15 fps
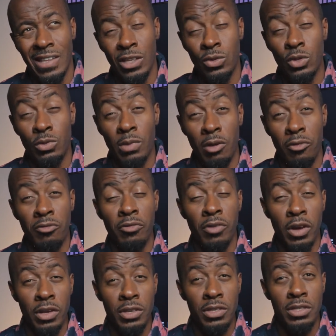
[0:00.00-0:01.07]
was my
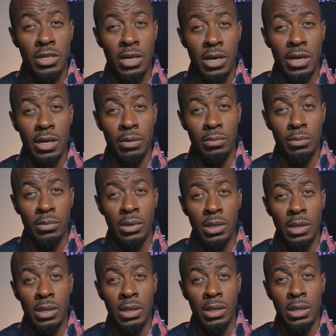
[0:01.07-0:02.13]
first time
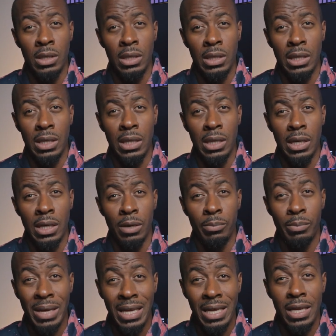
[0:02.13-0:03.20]

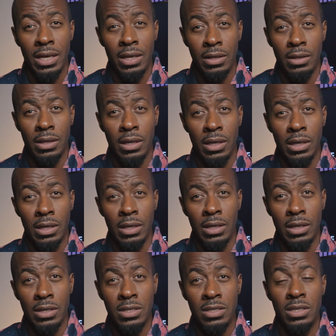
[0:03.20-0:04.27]
making a
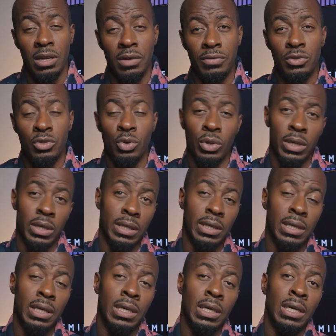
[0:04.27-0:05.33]
stuffed toy.
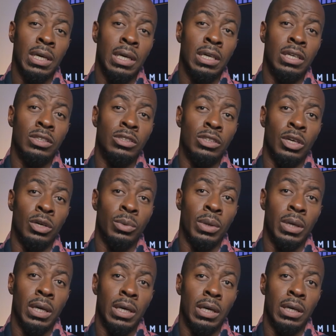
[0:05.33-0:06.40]

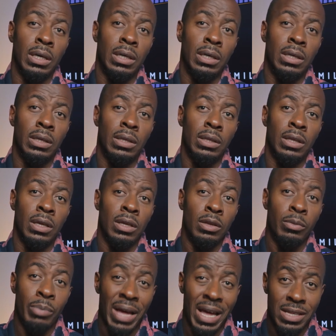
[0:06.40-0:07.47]
So the
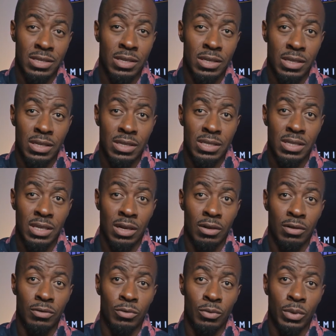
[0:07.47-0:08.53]
pattern
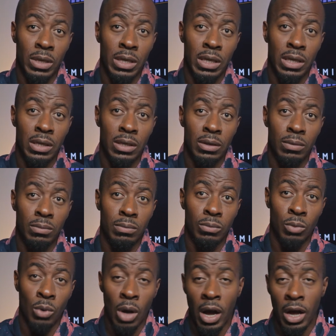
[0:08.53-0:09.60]
itself,
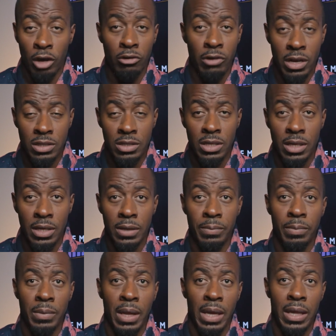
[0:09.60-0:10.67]
I created it,
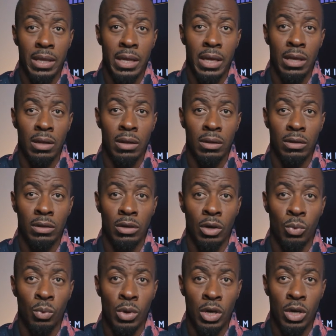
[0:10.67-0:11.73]
and then
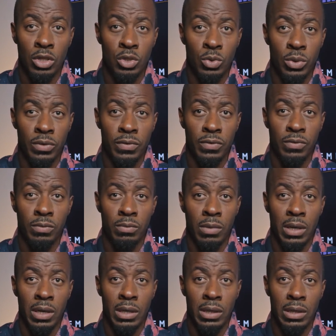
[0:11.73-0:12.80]
worked with
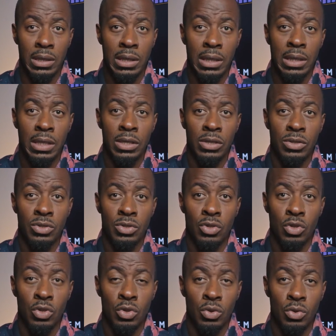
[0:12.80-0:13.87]
my
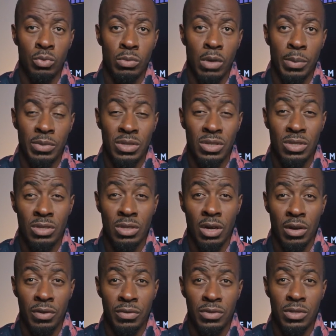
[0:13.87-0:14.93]
2 members of
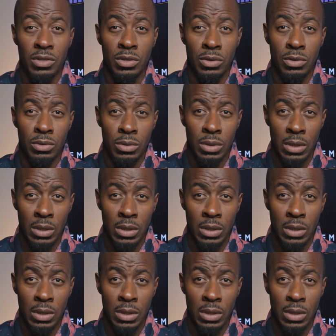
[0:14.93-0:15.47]
staff to